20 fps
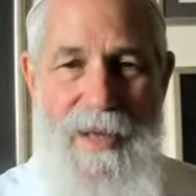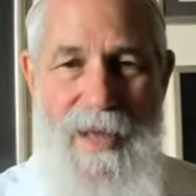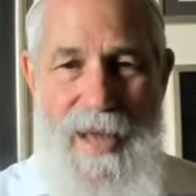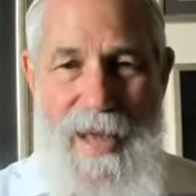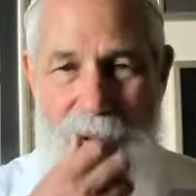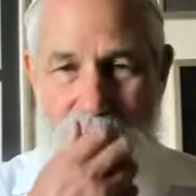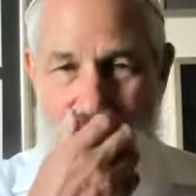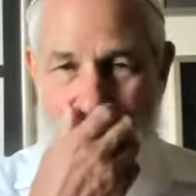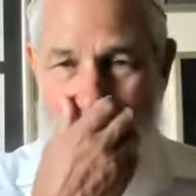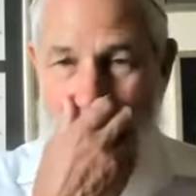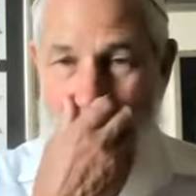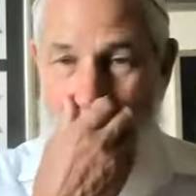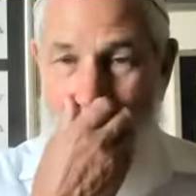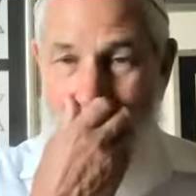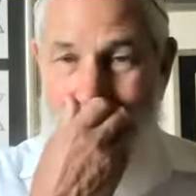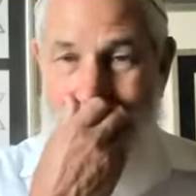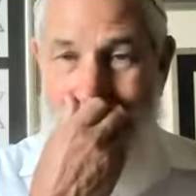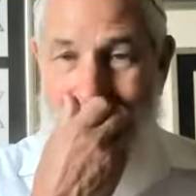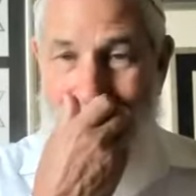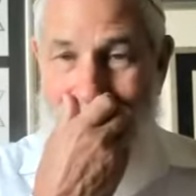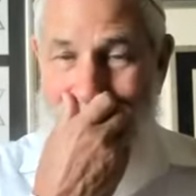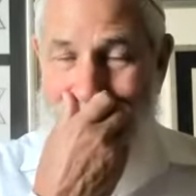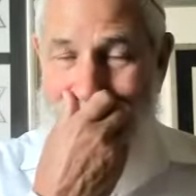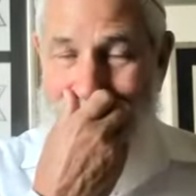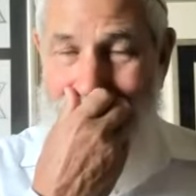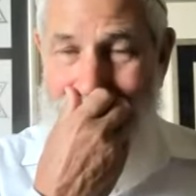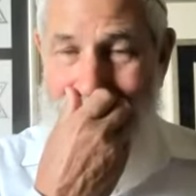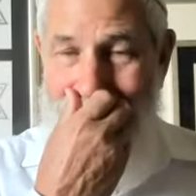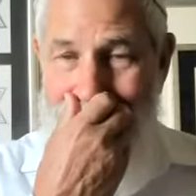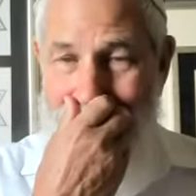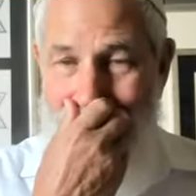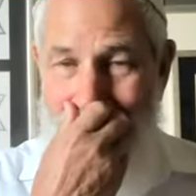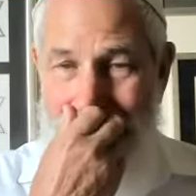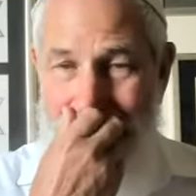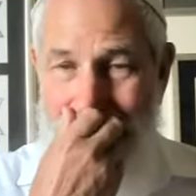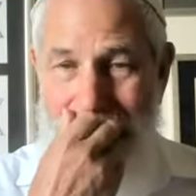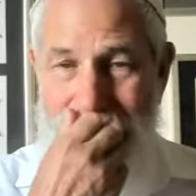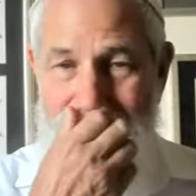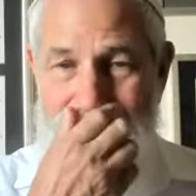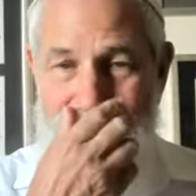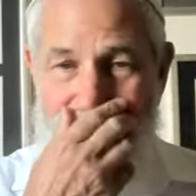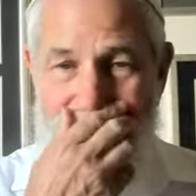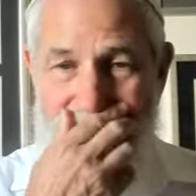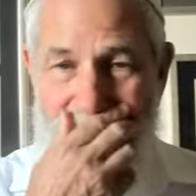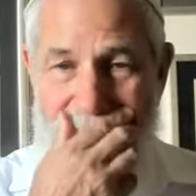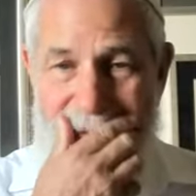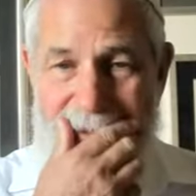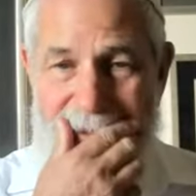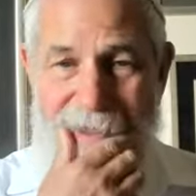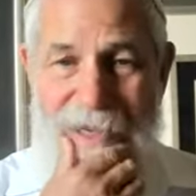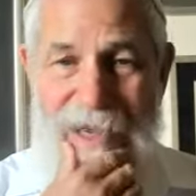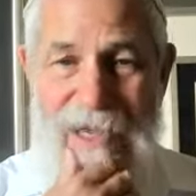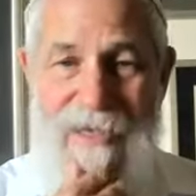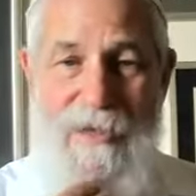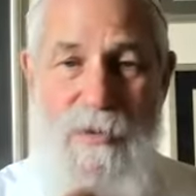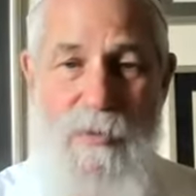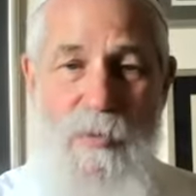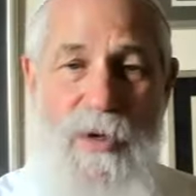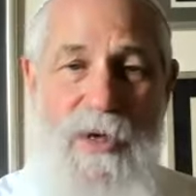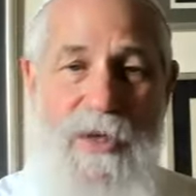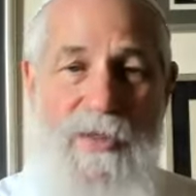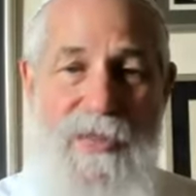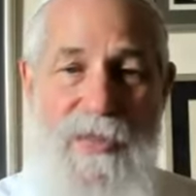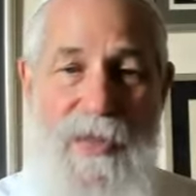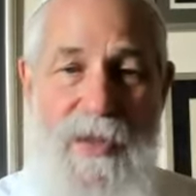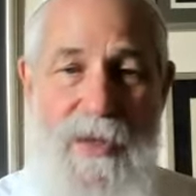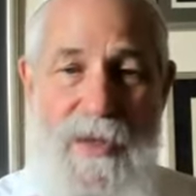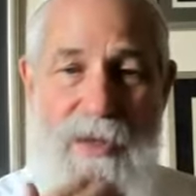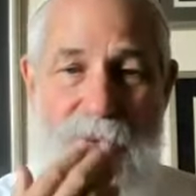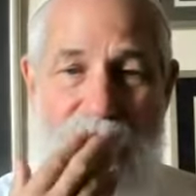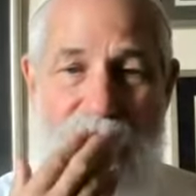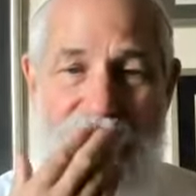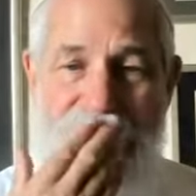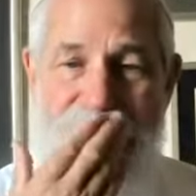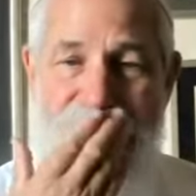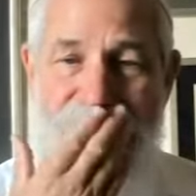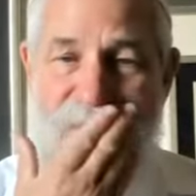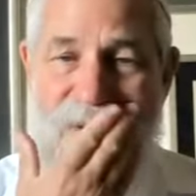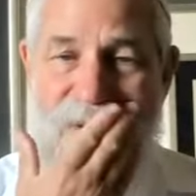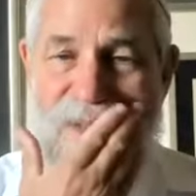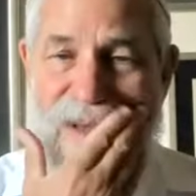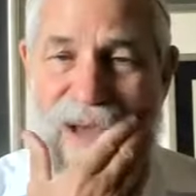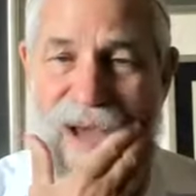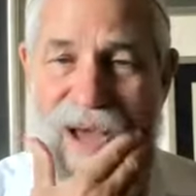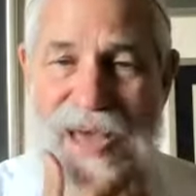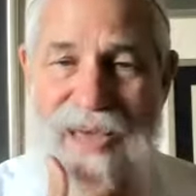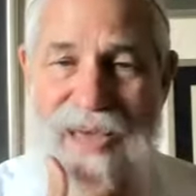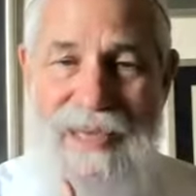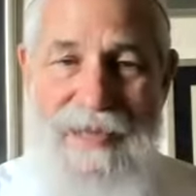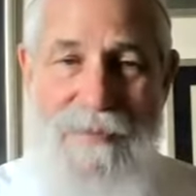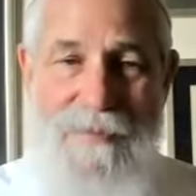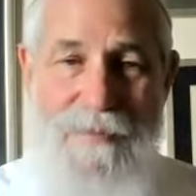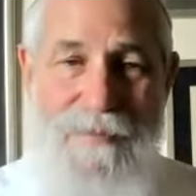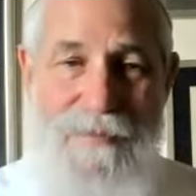And we know that 18 is always associated with life, with chai.